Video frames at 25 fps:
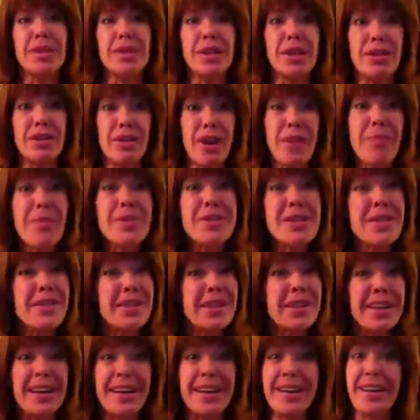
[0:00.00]
you almost have
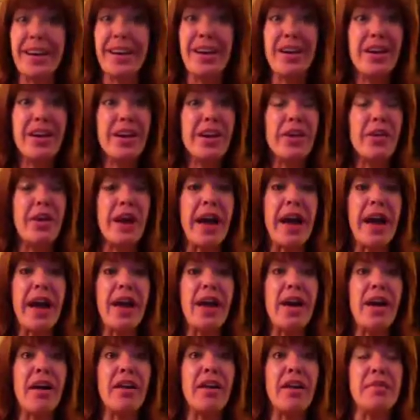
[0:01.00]
to cut cardio
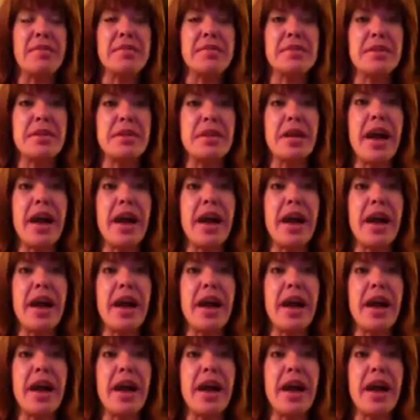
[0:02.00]
out.